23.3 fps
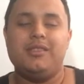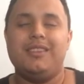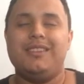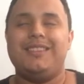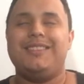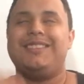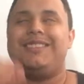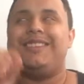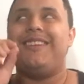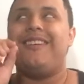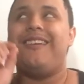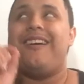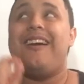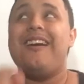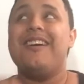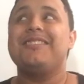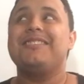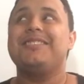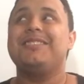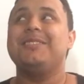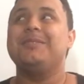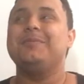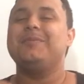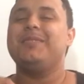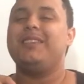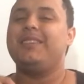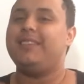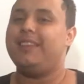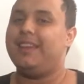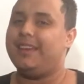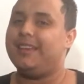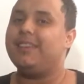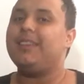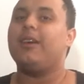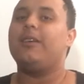it's awesome to
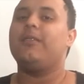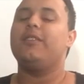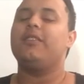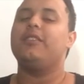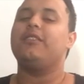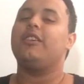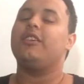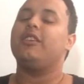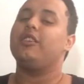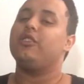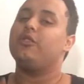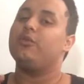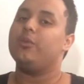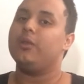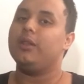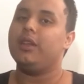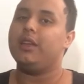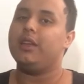take selfies on.